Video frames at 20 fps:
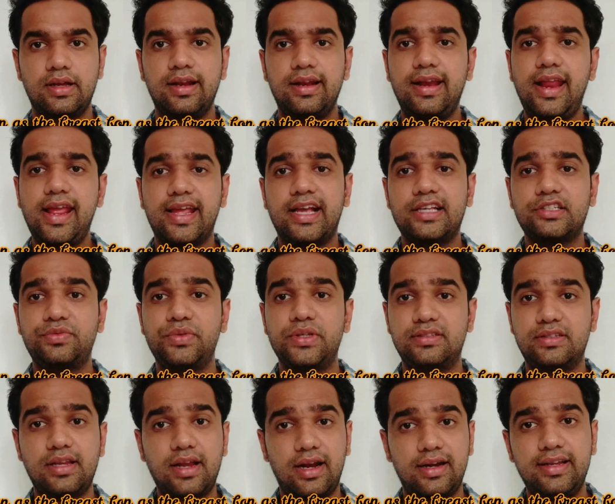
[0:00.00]
Like as we
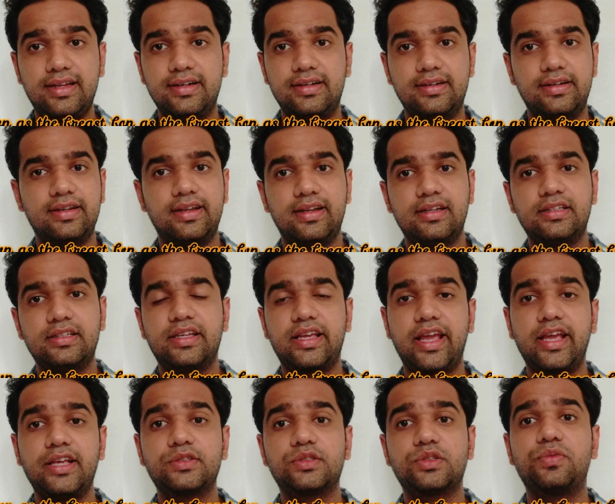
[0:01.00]
studied in the
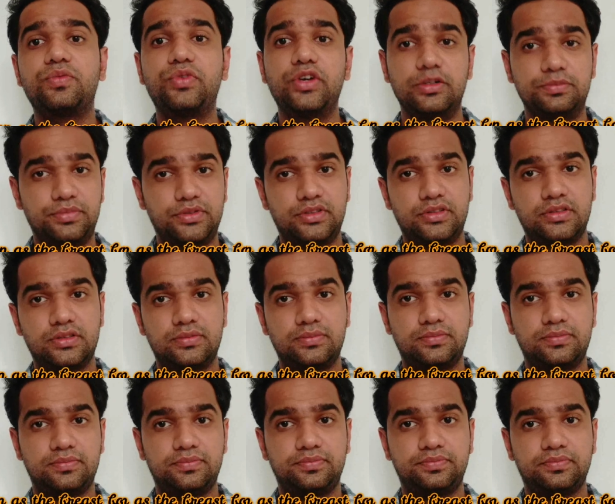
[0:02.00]
case of ribs,
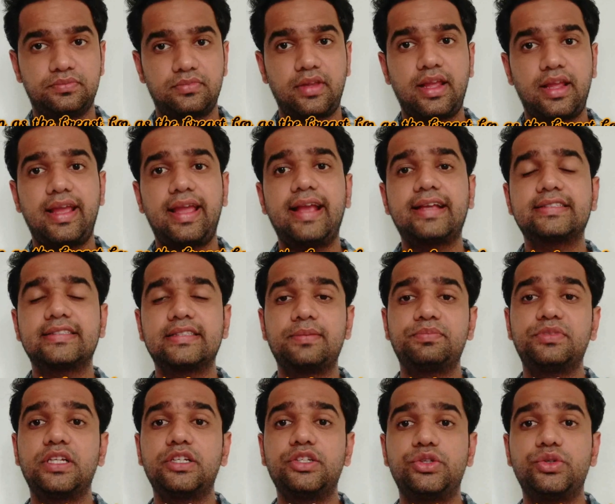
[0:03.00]

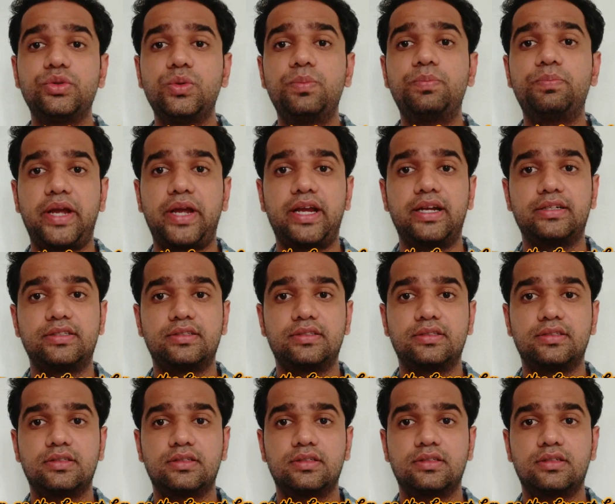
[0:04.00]
except the 2 pairs
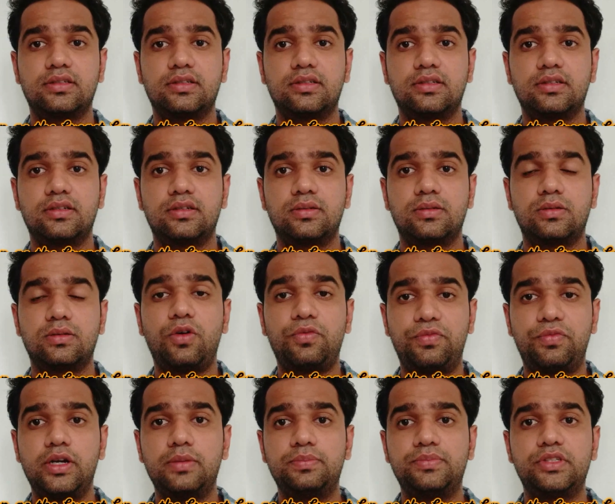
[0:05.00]

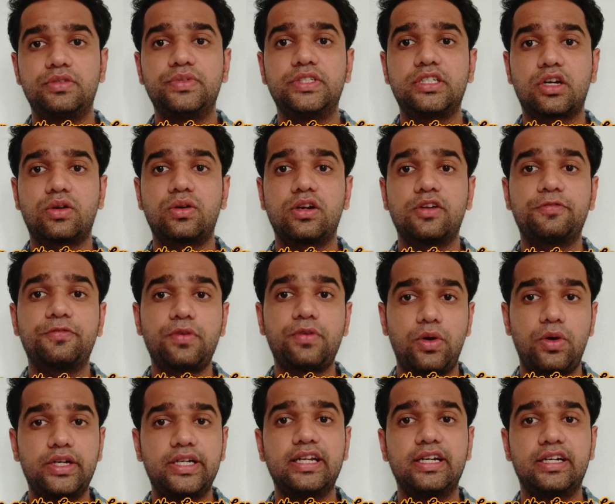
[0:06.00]
of ribs which are called
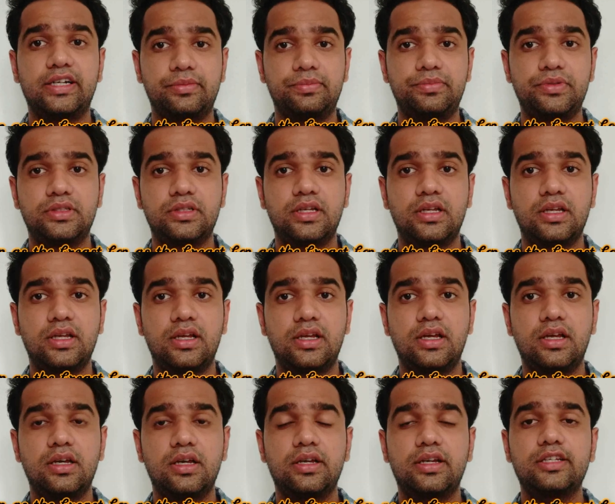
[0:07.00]
floating ribs,
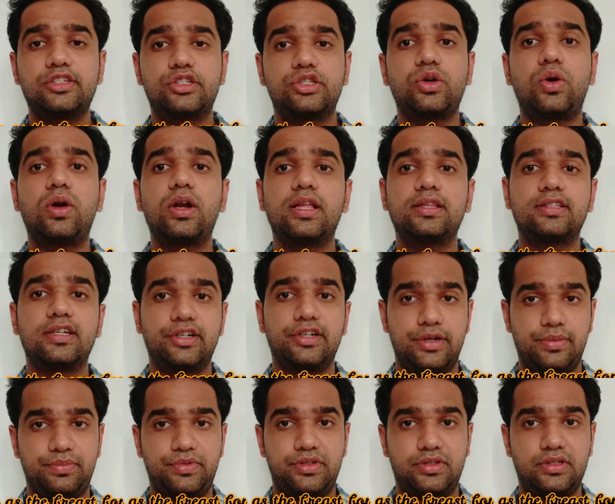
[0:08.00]
rest all other
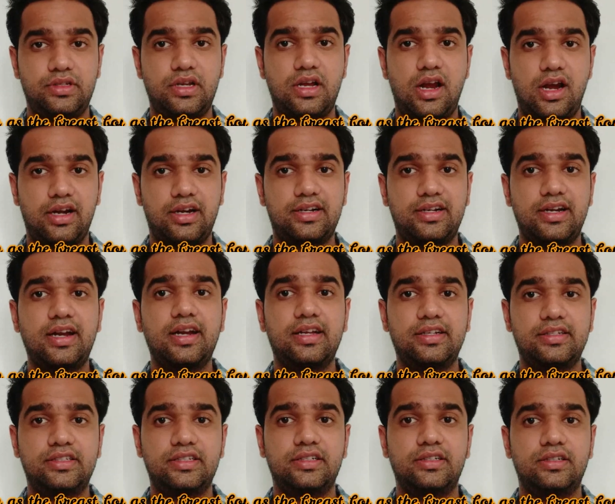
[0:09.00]
ribs are
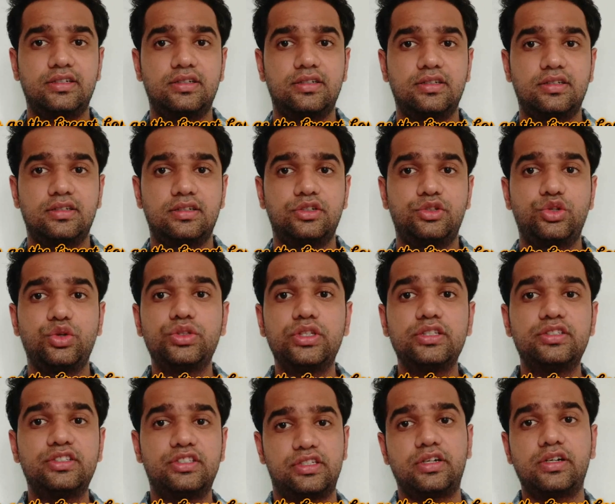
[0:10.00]
connected to
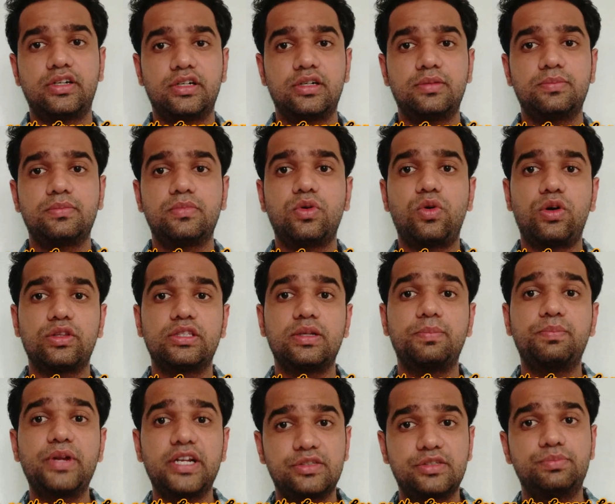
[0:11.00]
the sternum or the
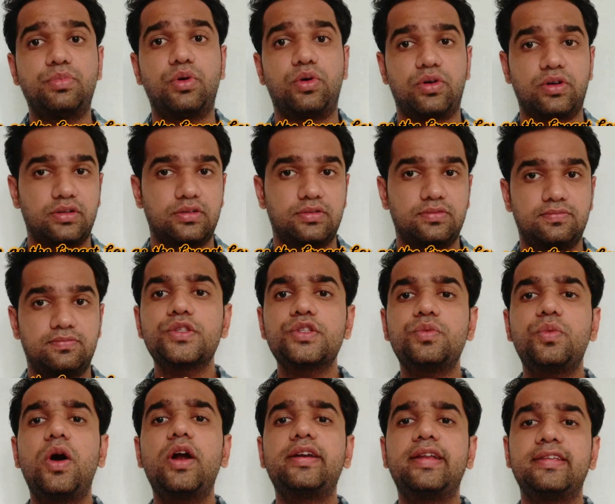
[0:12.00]
breastbone. So
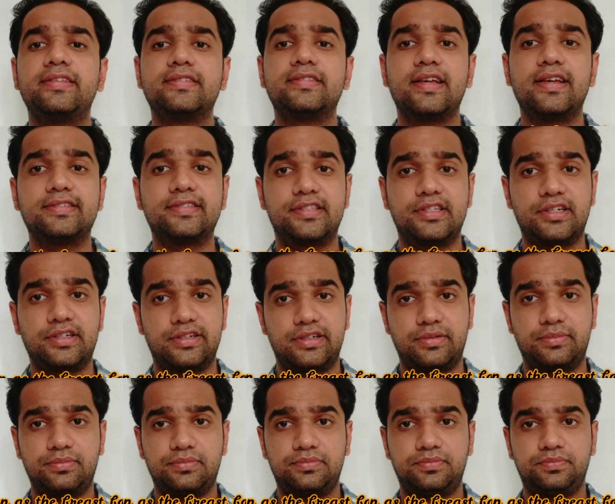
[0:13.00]
what is a sternum?